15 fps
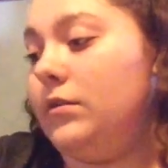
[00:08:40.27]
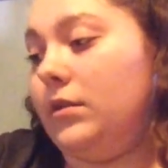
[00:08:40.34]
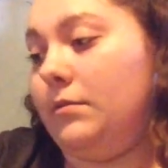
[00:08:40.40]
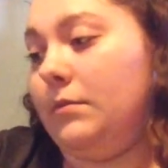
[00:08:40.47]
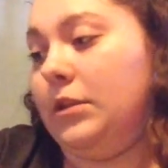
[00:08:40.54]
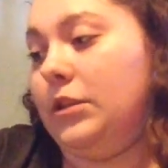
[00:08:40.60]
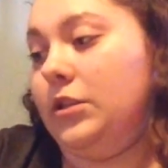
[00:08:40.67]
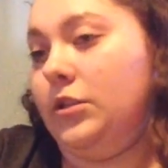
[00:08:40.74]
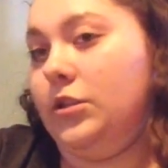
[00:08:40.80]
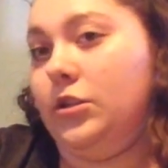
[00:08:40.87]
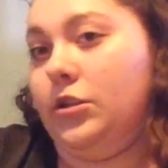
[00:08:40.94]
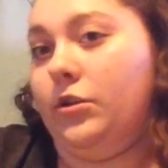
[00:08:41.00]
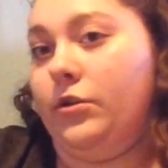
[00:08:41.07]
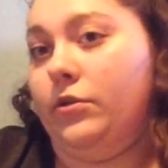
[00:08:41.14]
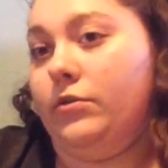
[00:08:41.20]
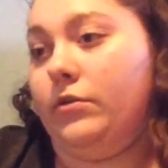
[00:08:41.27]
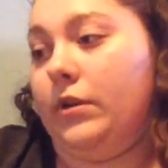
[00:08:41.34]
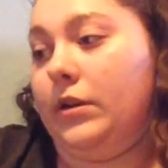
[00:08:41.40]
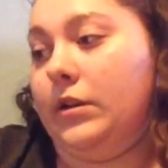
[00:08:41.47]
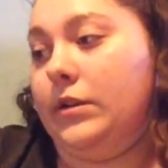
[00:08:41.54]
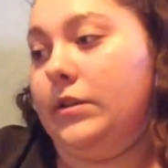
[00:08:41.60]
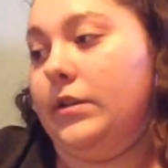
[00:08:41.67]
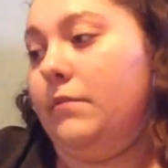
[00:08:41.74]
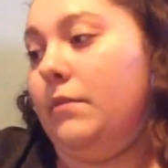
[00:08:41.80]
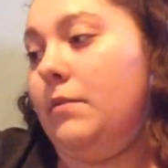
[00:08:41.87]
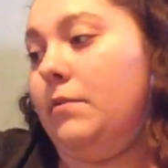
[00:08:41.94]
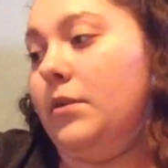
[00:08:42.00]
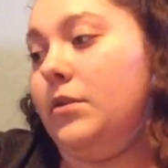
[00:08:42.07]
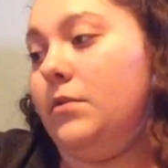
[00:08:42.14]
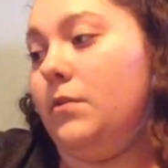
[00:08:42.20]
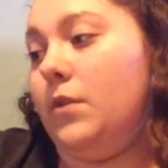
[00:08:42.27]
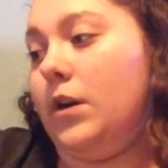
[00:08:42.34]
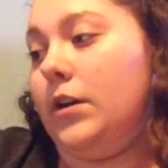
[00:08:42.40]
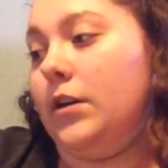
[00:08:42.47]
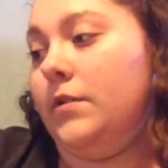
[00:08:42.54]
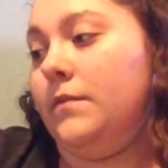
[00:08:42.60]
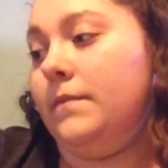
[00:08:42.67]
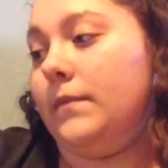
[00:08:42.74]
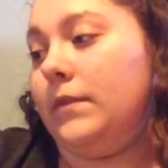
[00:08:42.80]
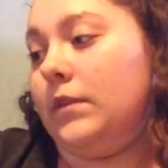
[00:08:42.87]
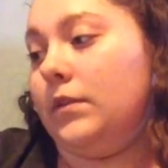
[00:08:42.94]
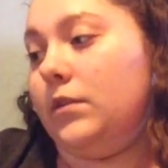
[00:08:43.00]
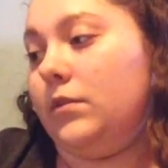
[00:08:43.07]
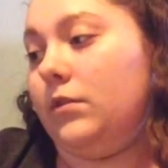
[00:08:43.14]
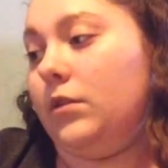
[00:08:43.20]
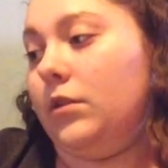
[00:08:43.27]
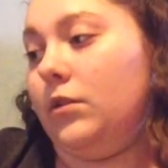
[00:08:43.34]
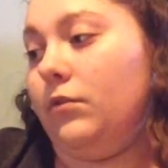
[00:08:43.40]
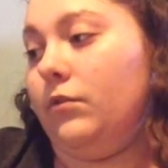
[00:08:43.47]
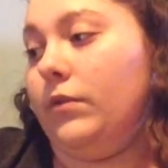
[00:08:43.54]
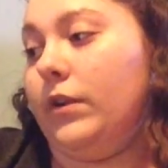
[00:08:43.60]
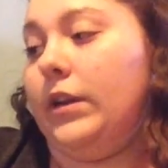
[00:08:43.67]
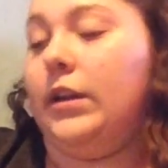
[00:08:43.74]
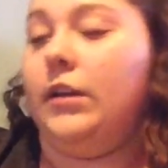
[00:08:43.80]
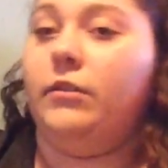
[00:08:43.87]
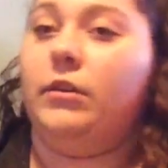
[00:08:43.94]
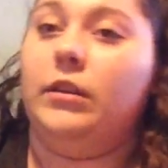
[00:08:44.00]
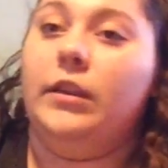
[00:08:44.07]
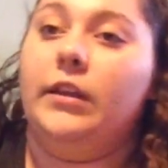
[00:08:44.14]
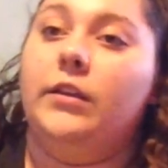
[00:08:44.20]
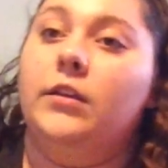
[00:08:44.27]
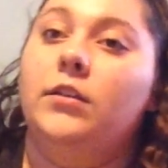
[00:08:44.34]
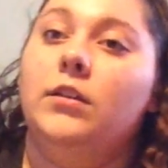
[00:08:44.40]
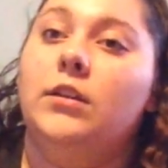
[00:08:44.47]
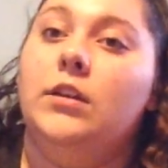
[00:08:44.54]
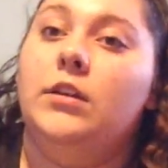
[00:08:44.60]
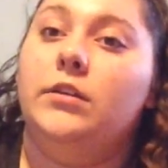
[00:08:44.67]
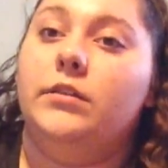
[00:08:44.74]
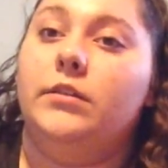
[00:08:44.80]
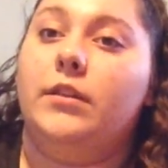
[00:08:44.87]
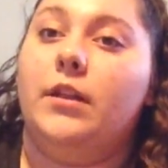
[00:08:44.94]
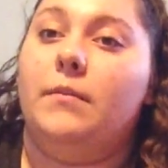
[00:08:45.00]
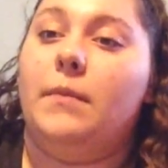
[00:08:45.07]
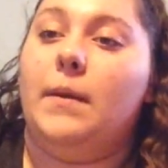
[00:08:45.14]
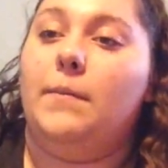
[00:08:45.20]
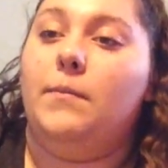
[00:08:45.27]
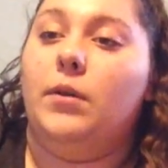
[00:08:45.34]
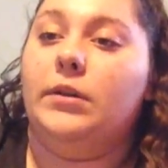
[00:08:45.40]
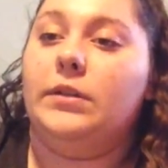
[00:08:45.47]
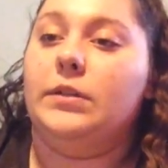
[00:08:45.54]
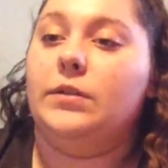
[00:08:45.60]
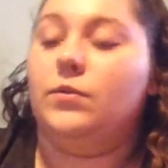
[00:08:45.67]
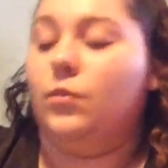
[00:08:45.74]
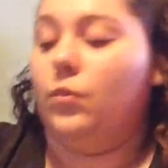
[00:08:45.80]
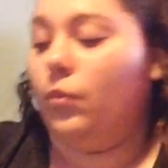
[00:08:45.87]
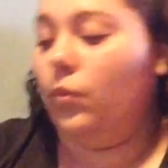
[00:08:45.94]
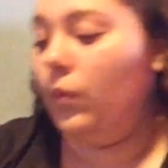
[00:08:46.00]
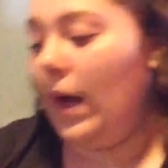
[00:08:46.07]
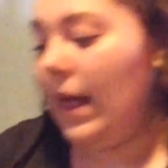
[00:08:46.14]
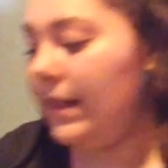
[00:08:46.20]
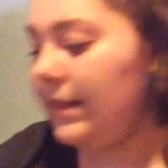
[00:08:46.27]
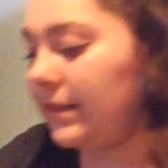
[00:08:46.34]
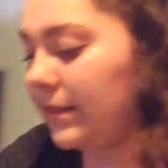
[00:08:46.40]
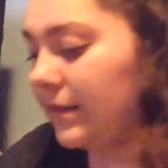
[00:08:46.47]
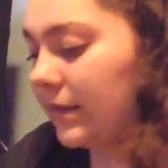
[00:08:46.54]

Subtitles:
Let me just show you. So I'm going to dip my brush in water. I'm going to wring it out a little. So now my brush is wet.